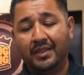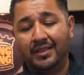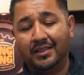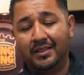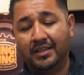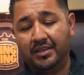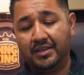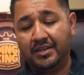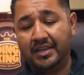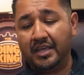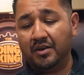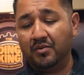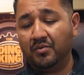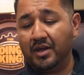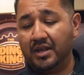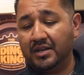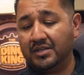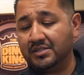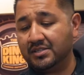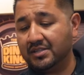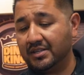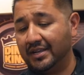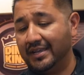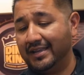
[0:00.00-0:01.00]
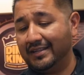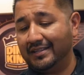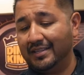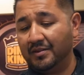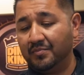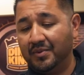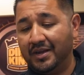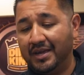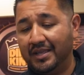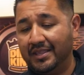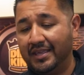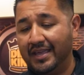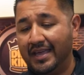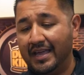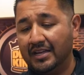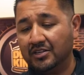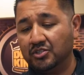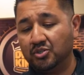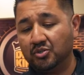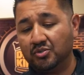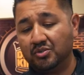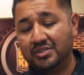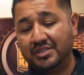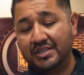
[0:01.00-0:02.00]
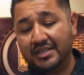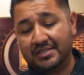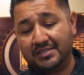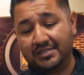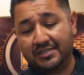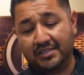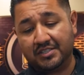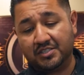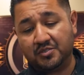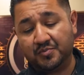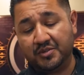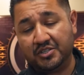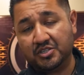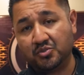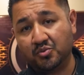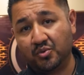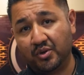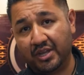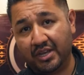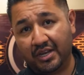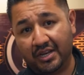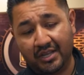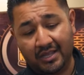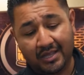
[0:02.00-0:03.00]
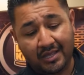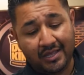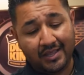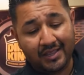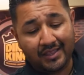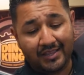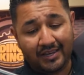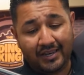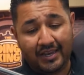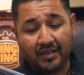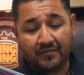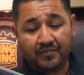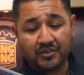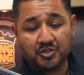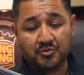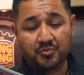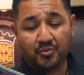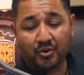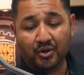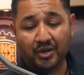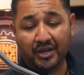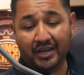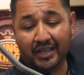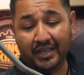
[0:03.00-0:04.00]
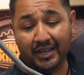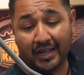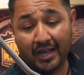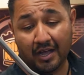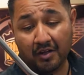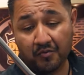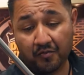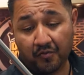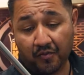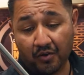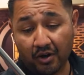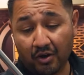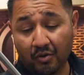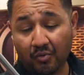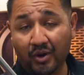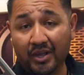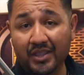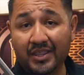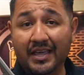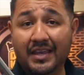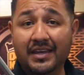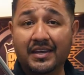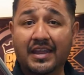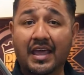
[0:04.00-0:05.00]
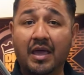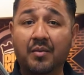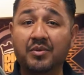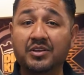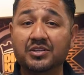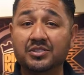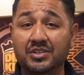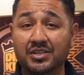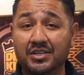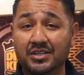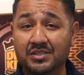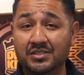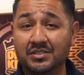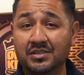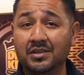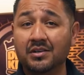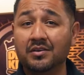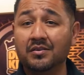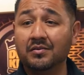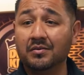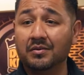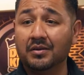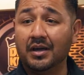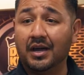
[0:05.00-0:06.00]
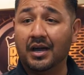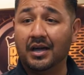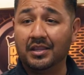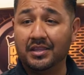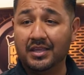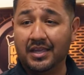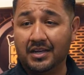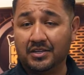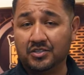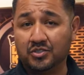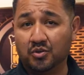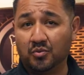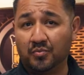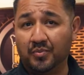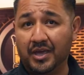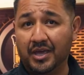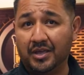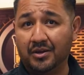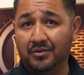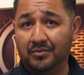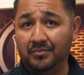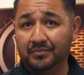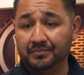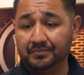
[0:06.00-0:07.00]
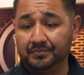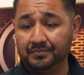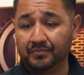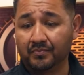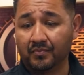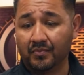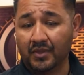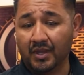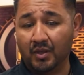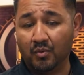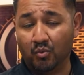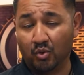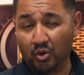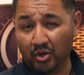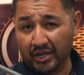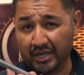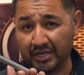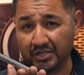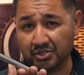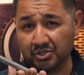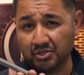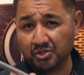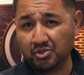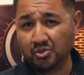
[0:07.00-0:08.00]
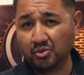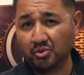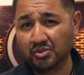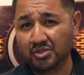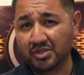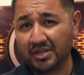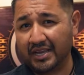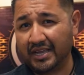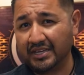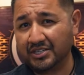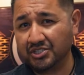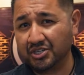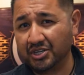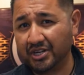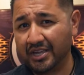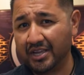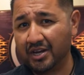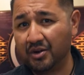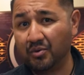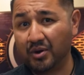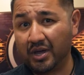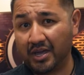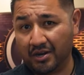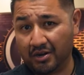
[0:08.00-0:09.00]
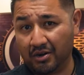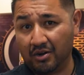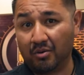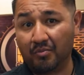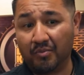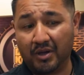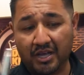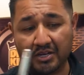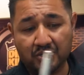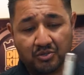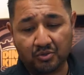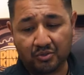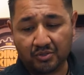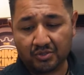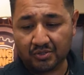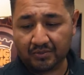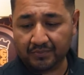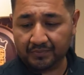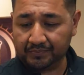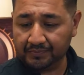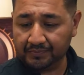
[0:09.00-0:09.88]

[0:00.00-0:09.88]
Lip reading: The dent rod is selected by the actual distance between the leverage point and how far away that damage is on the actual panel. And we'll get to tool selection later on in our modules.